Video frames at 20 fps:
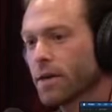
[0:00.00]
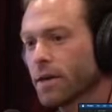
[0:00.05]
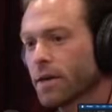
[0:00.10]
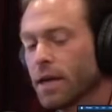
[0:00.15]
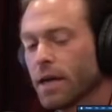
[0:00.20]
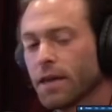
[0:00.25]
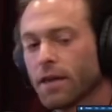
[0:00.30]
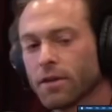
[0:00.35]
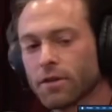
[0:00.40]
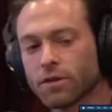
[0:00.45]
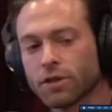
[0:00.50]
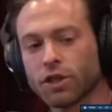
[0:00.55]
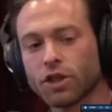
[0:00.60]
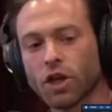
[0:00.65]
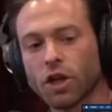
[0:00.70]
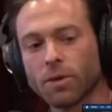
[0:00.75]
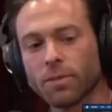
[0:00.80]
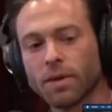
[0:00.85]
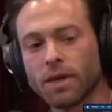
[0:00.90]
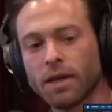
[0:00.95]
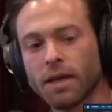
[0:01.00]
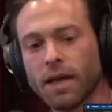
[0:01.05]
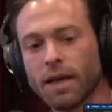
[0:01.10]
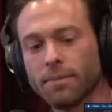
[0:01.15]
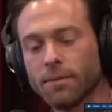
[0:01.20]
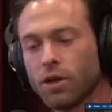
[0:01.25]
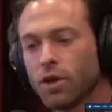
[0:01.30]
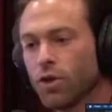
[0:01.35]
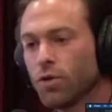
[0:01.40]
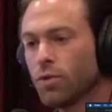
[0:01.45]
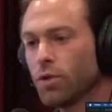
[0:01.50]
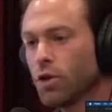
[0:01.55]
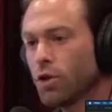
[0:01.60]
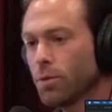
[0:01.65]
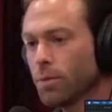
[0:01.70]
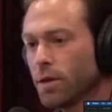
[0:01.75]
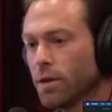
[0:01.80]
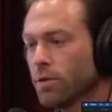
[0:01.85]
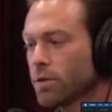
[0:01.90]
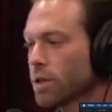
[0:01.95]
And then there's a gentleman named Hugh
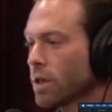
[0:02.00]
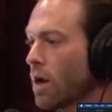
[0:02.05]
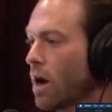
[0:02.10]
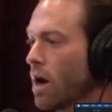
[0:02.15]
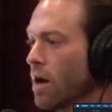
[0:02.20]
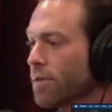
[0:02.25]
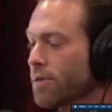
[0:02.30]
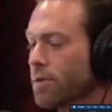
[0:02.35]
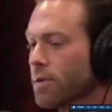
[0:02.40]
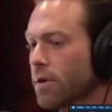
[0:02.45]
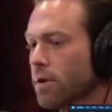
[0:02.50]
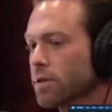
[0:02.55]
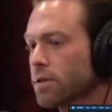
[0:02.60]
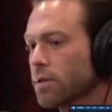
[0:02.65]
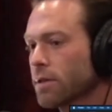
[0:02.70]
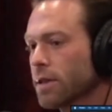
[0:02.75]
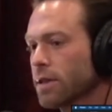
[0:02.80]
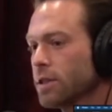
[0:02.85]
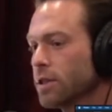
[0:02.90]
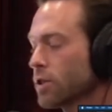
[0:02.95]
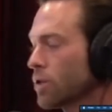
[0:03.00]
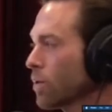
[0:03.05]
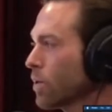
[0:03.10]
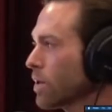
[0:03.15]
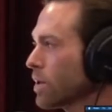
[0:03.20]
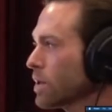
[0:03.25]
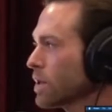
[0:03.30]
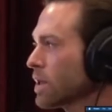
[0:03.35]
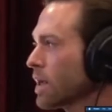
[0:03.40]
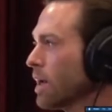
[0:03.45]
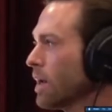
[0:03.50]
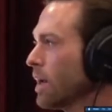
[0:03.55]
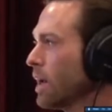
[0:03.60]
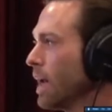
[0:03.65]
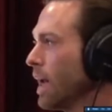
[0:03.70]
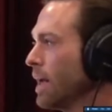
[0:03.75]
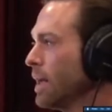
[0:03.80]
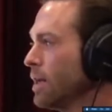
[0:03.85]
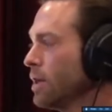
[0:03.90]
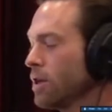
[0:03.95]
Newman, who's an author and also leads tours.
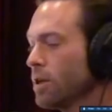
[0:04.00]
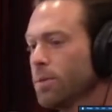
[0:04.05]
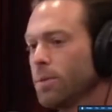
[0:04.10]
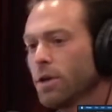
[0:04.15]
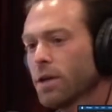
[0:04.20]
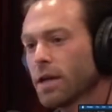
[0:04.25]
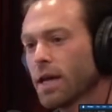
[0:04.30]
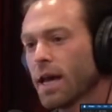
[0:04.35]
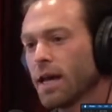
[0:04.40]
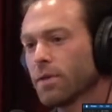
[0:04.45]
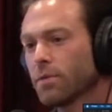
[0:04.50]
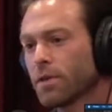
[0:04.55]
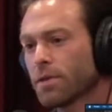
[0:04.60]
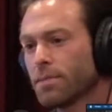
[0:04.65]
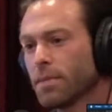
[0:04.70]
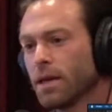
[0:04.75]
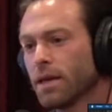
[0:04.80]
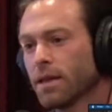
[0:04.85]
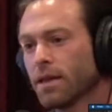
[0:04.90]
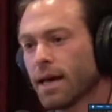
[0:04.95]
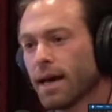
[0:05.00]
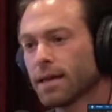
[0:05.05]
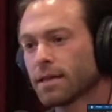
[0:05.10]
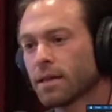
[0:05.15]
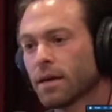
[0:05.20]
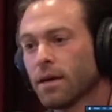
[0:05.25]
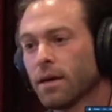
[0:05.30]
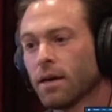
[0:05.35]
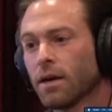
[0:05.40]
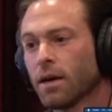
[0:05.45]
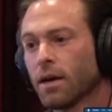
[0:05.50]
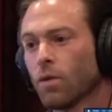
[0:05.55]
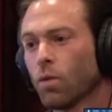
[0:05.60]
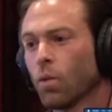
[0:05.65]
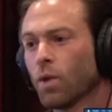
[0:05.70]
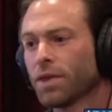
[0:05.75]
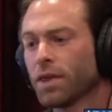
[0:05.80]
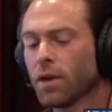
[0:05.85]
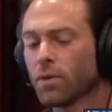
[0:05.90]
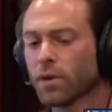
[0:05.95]
And he communicated with me that
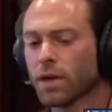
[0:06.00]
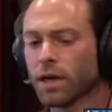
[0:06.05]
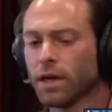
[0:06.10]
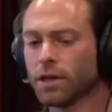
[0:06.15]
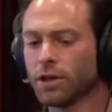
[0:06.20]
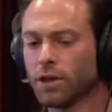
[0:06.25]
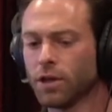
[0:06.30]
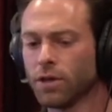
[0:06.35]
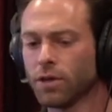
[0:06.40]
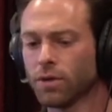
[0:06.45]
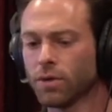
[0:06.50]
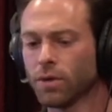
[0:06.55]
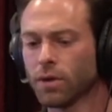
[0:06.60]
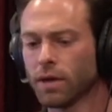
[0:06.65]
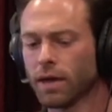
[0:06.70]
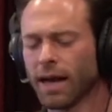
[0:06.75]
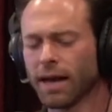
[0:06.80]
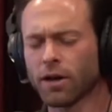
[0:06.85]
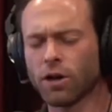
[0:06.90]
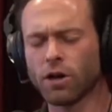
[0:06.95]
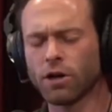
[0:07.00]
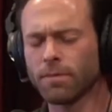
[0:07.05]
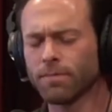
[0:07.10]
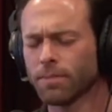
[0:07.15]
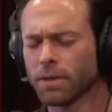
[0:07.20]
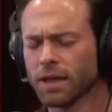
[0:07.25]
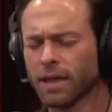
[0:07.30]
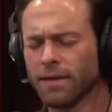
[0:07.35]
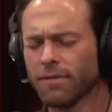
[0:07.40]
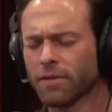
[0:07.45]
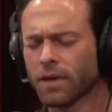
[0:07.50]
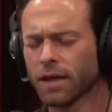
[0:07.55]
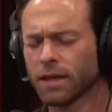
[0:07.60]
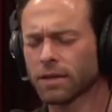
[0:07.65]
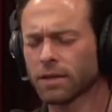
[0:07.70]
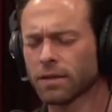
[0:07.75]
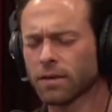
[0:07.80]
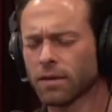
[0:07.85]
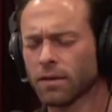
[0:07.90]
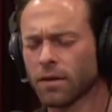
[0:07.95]
what they were going to do, and I couldn't believe
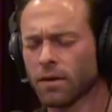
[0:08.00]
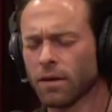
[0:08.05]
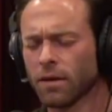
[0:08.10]
this,